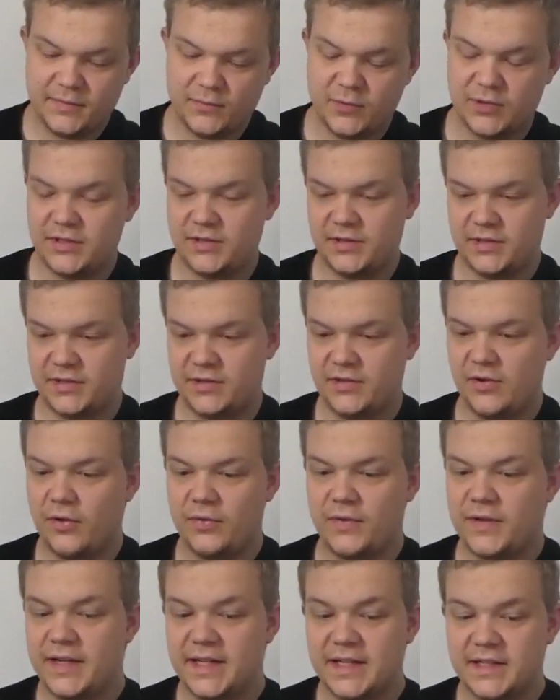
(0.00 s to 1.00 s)
which is
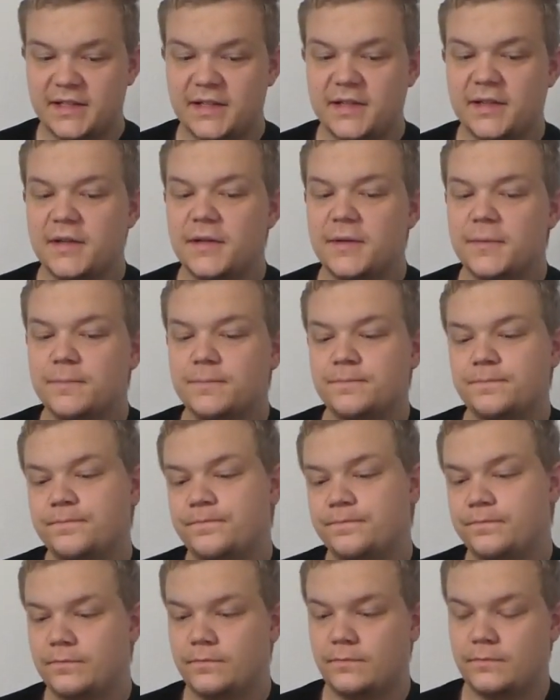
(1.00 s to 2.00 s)
called the desert.
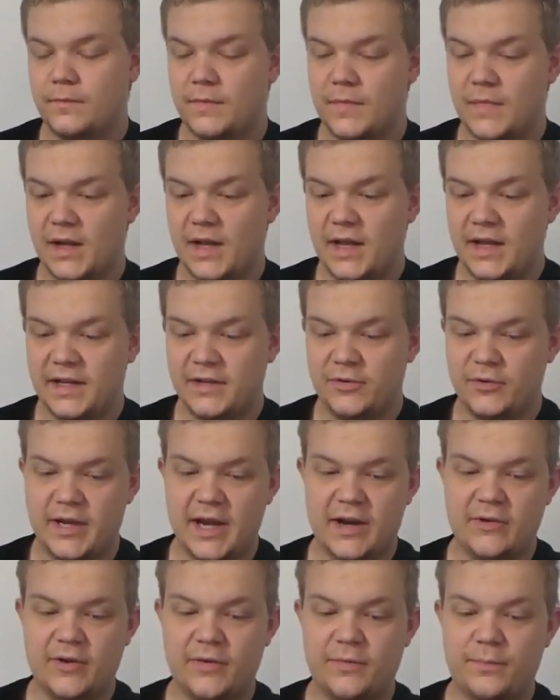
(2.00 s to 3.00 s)
And then you
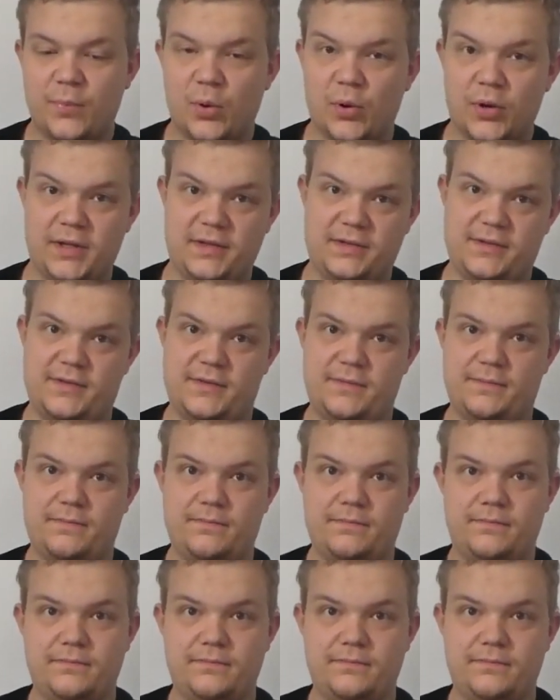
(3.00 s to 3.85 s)
count off points.